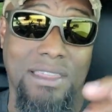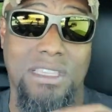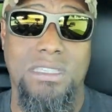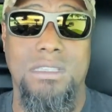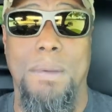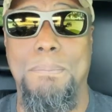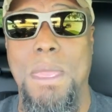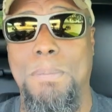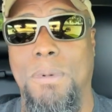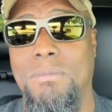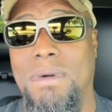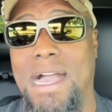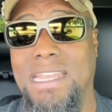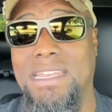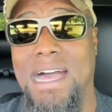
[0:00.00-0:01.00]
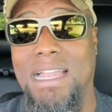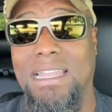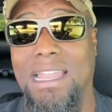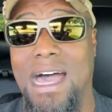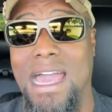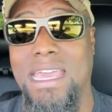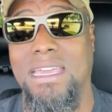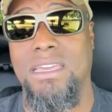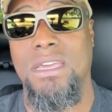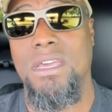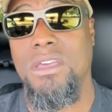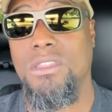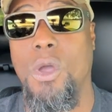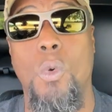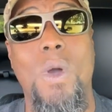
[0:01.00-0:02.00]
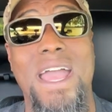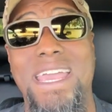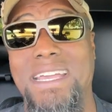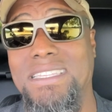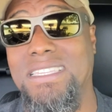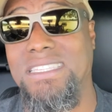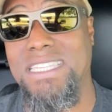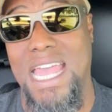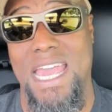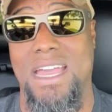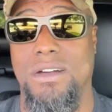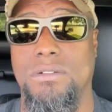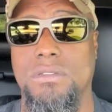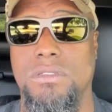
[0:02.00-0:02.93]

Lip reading: Some people might not like the way it sounds,